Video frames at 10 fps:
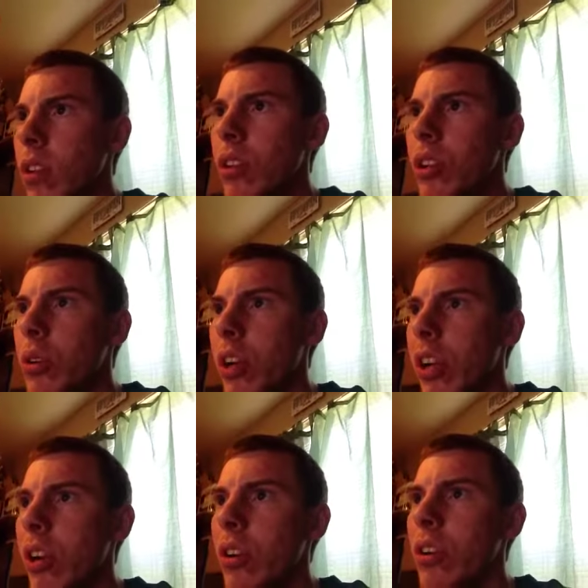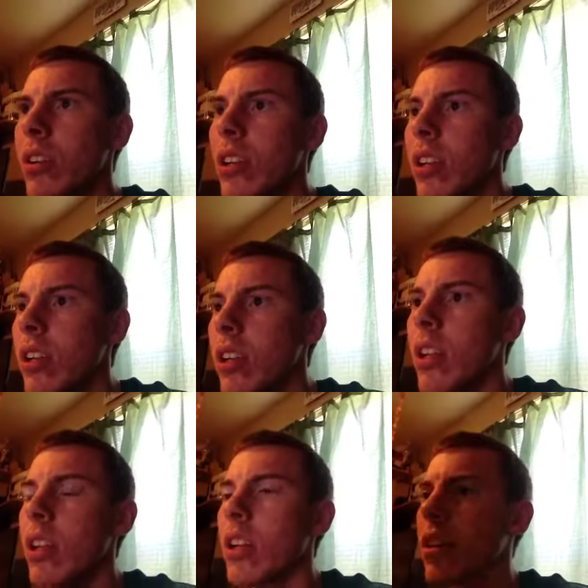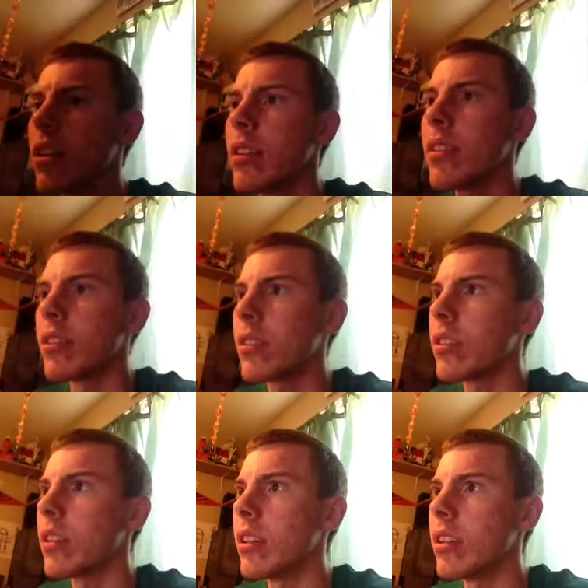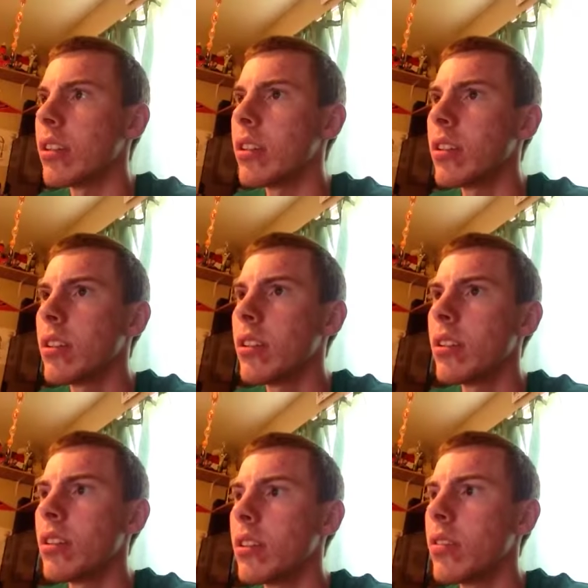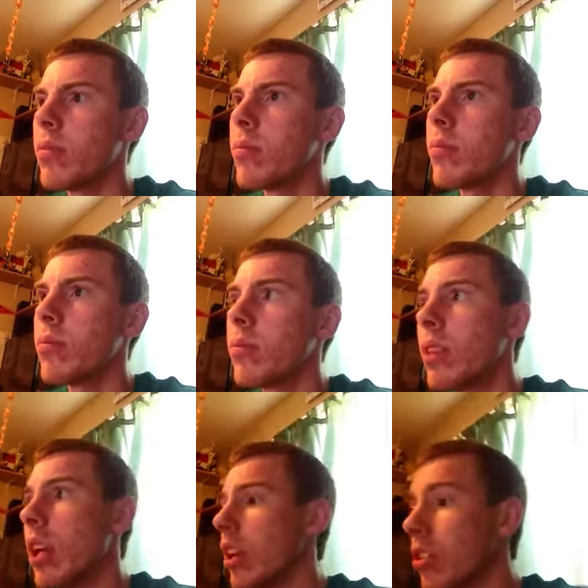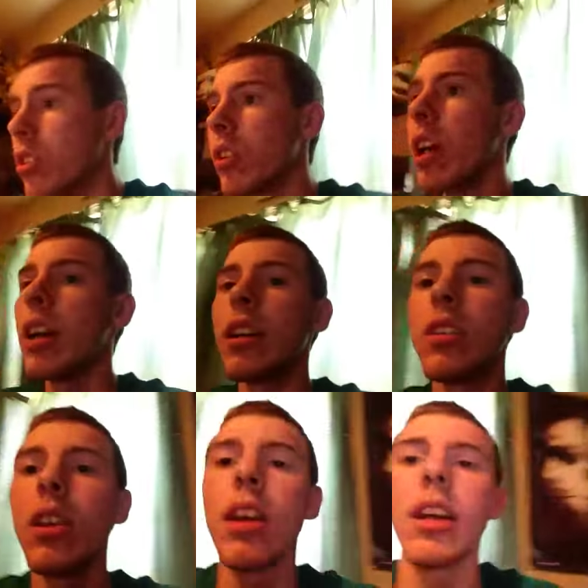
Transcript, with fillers: New Era. Let's see. Yeah, it still has